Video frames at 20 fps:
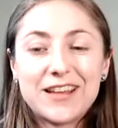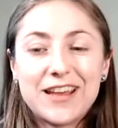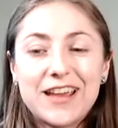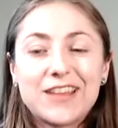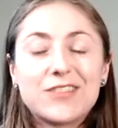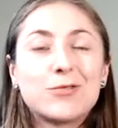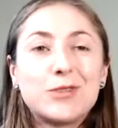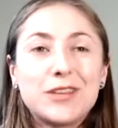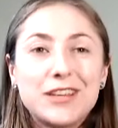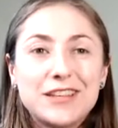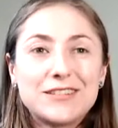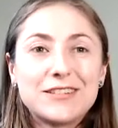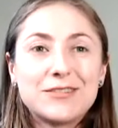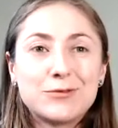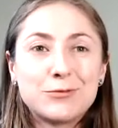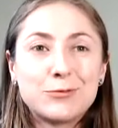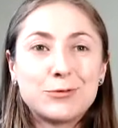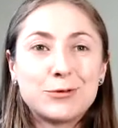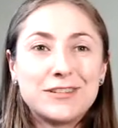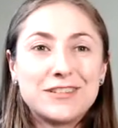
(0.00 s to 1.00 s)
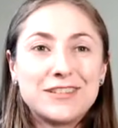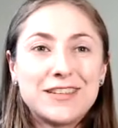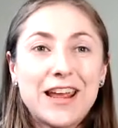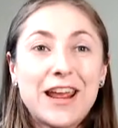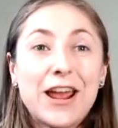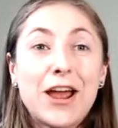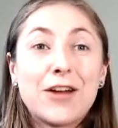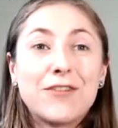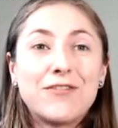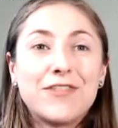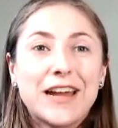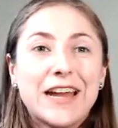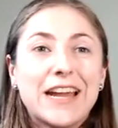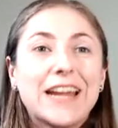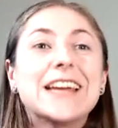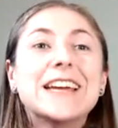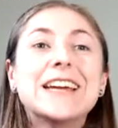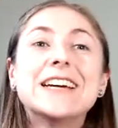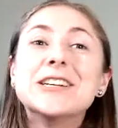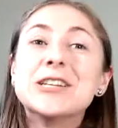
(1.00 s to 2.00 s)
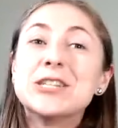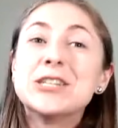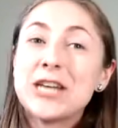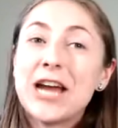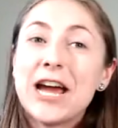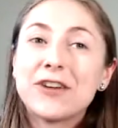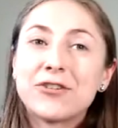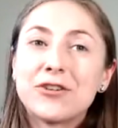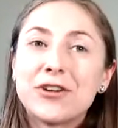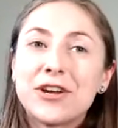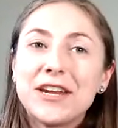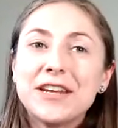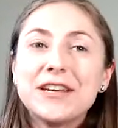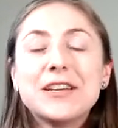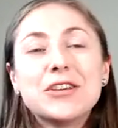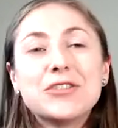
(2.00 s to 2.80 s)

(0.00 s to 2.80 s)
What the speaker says: as we would say, are very chattery.